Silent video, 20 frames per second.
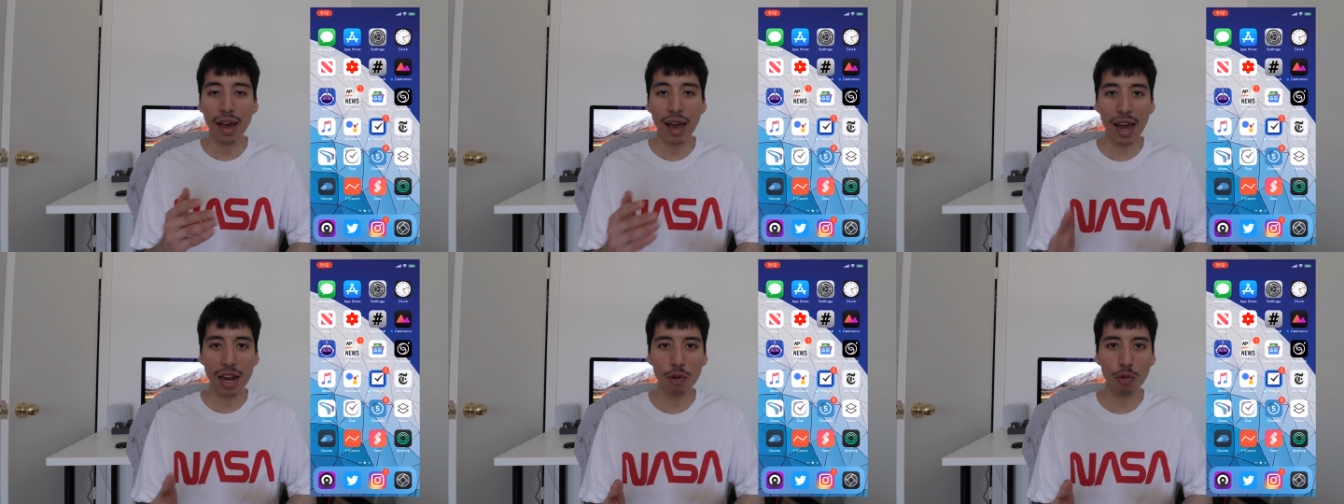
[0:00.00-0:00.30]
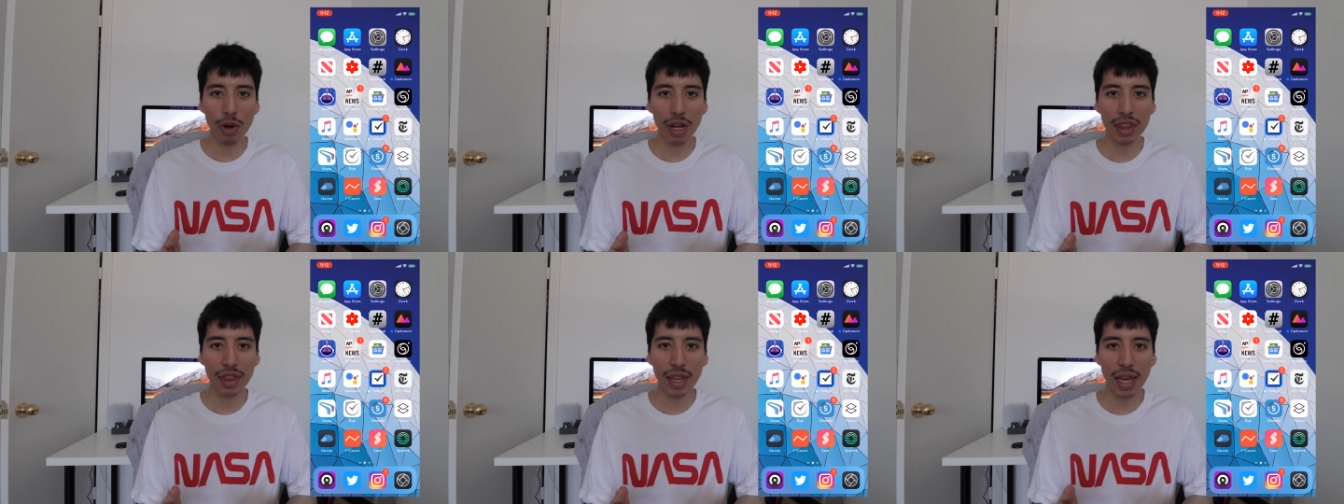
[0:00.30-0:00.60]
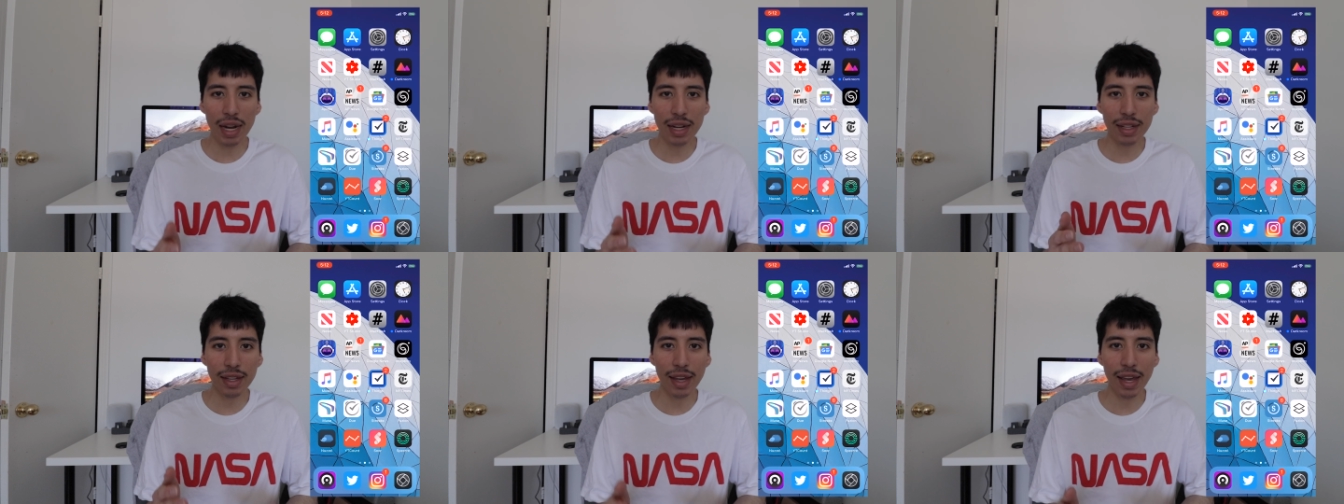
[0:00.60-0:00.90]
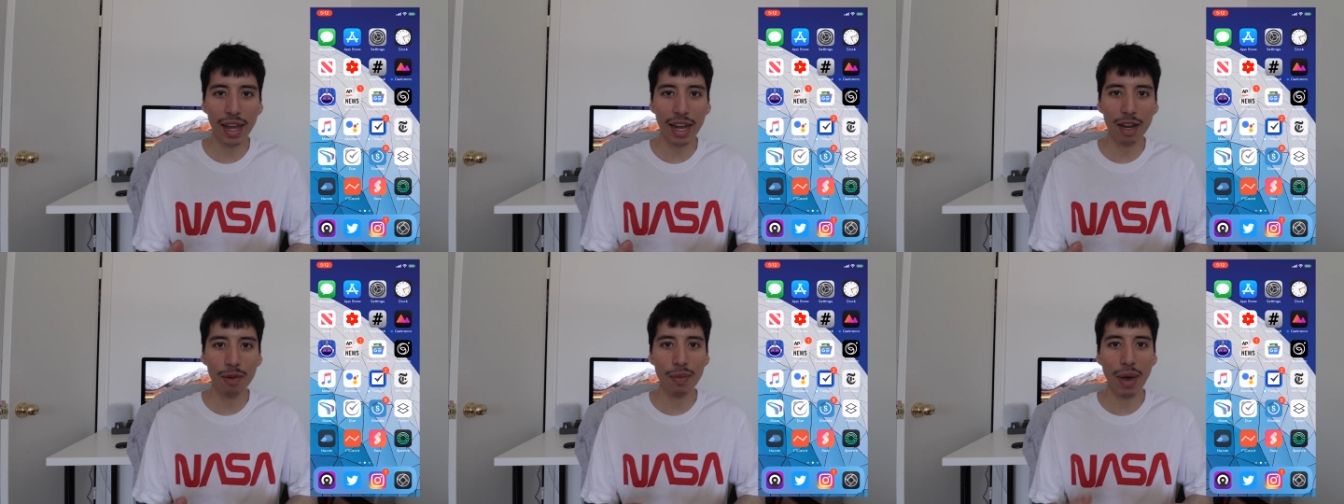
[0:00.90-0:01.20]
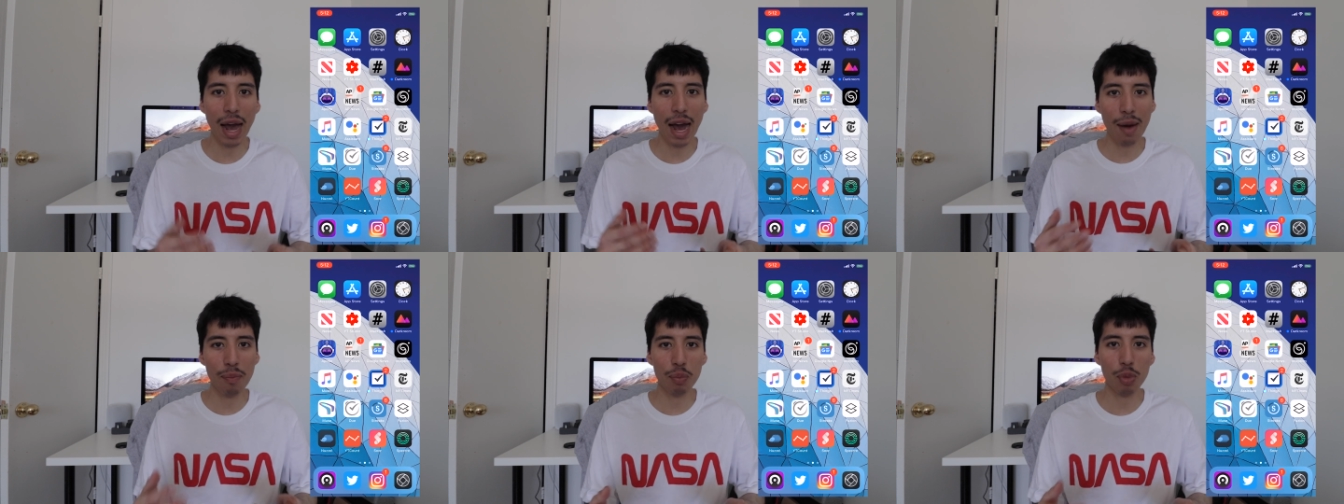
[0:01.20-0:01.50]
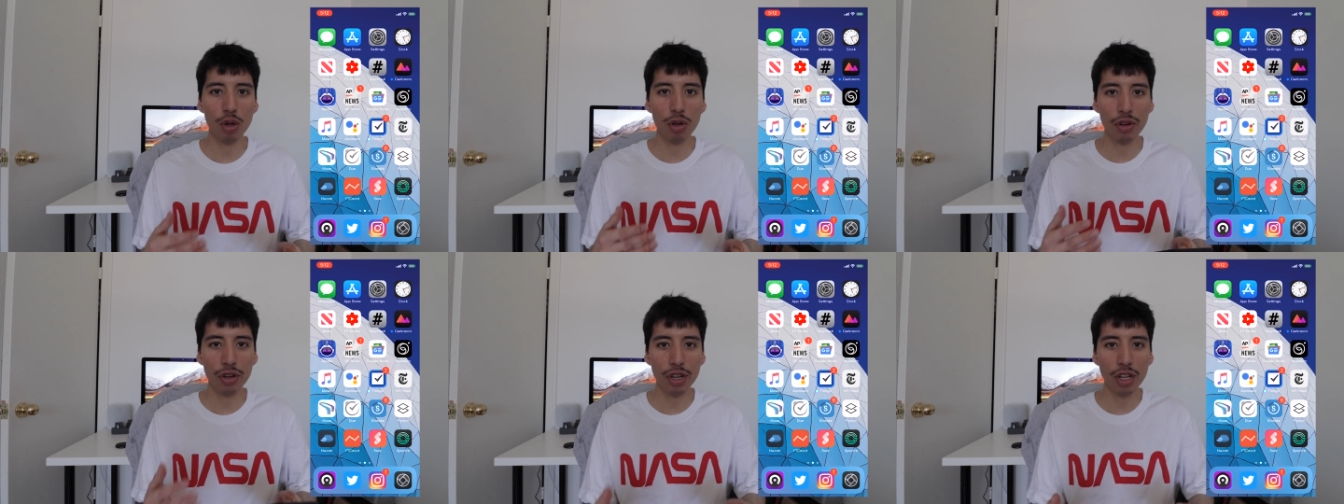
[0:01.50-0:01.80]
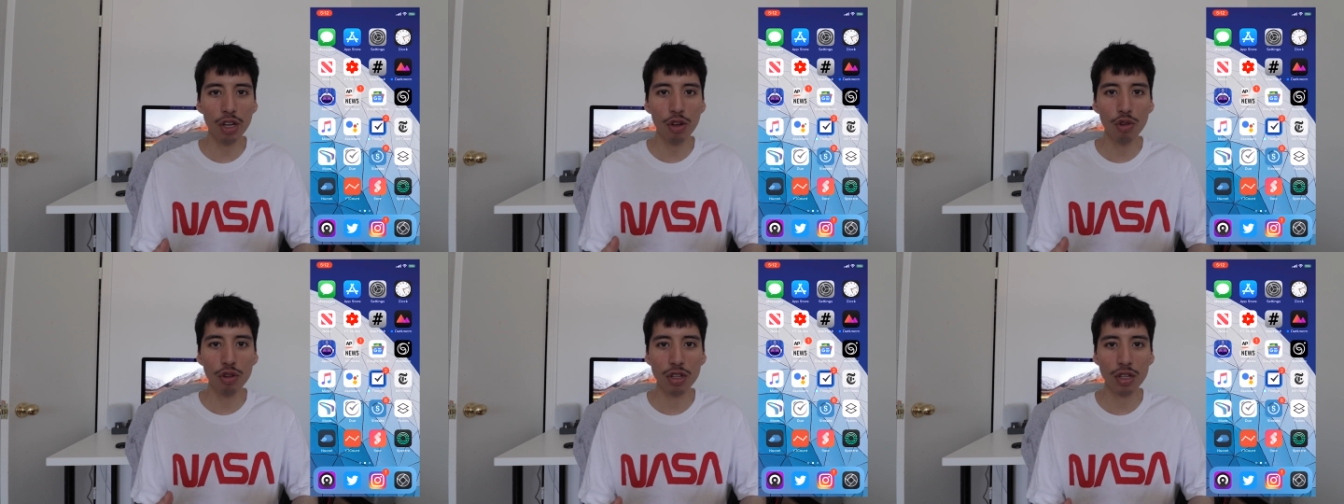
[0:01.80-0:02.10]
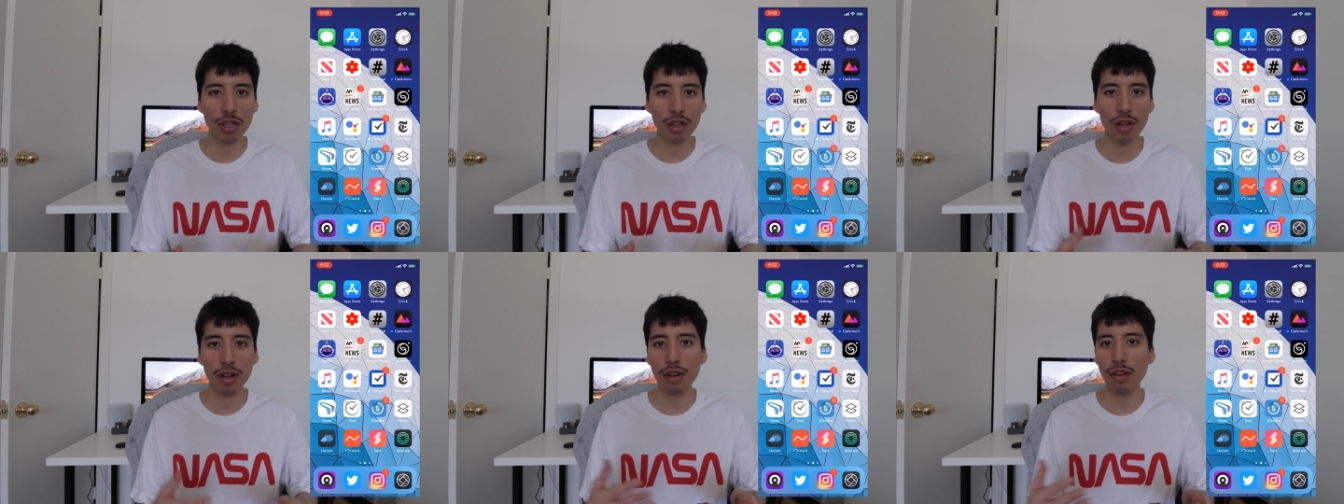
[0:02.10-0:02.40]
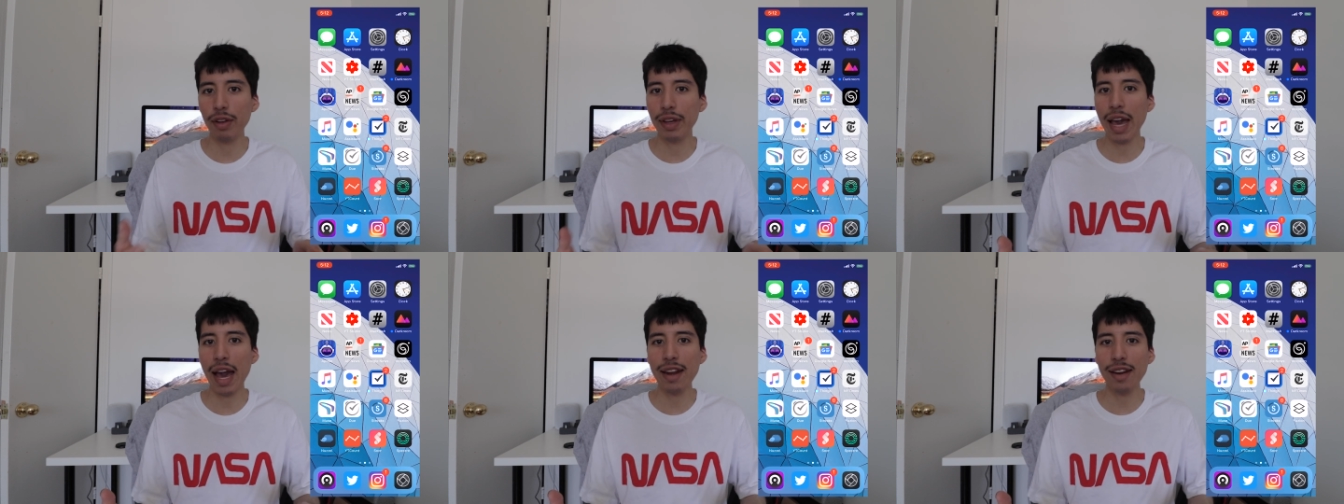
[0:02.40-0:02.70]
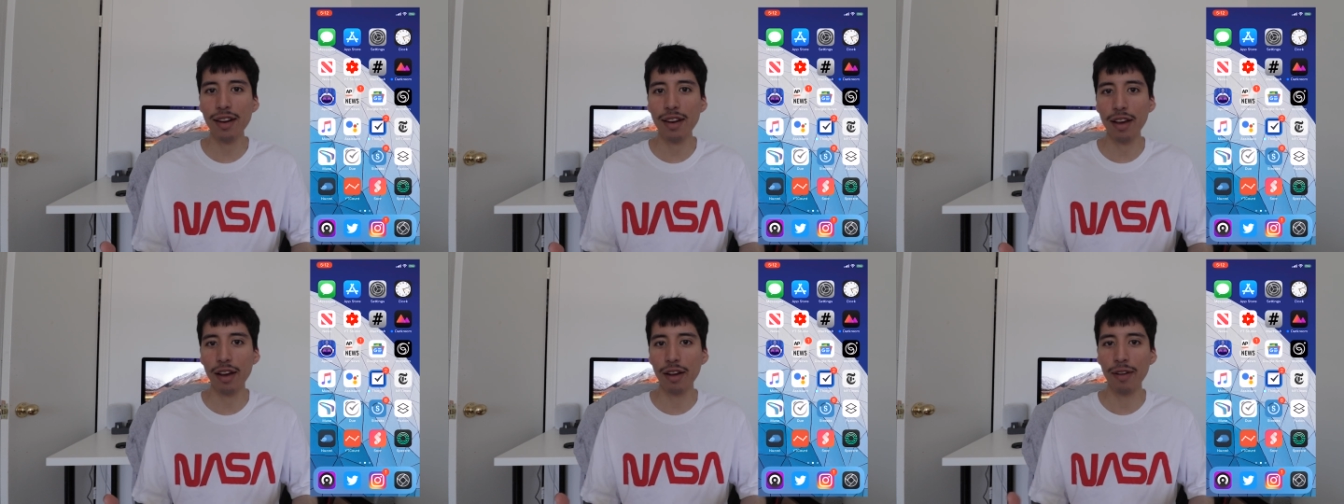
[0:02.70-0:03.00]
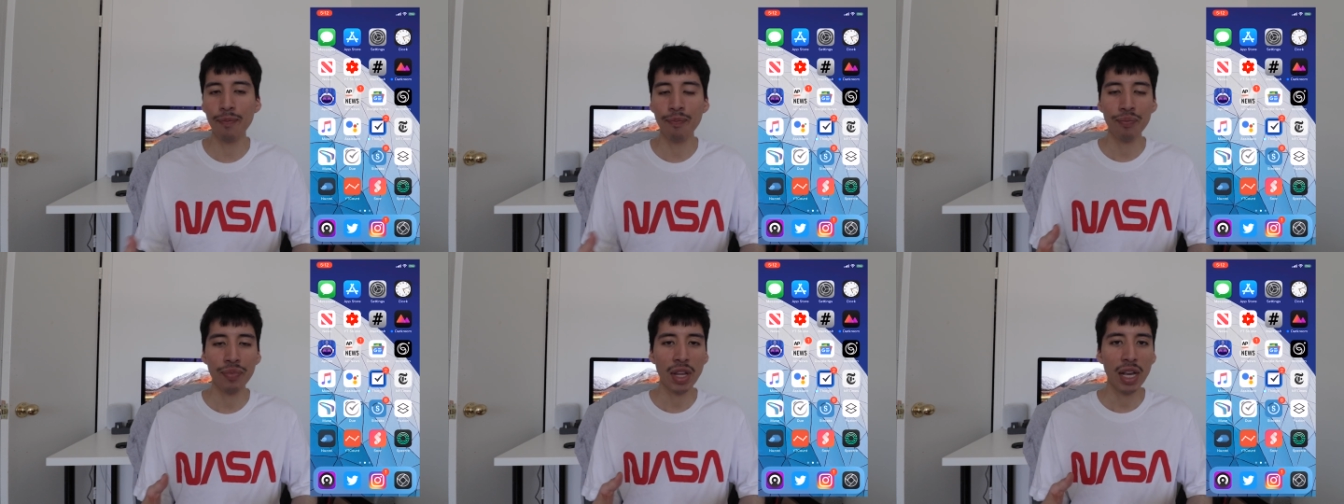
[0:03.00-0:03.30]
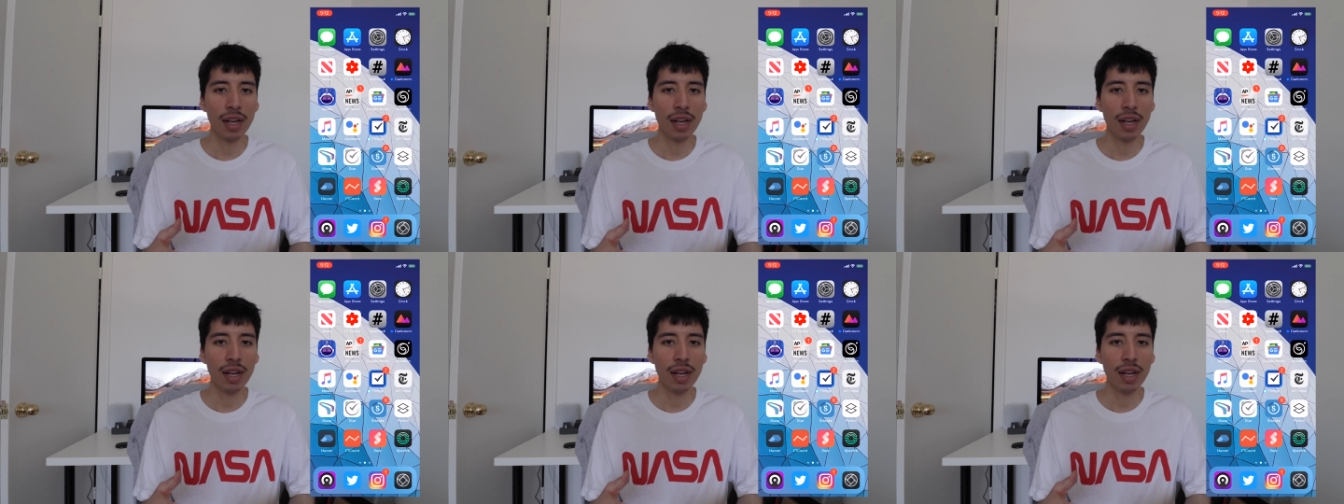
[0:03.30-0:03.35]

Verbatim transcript: and with that came Apple News to Canada.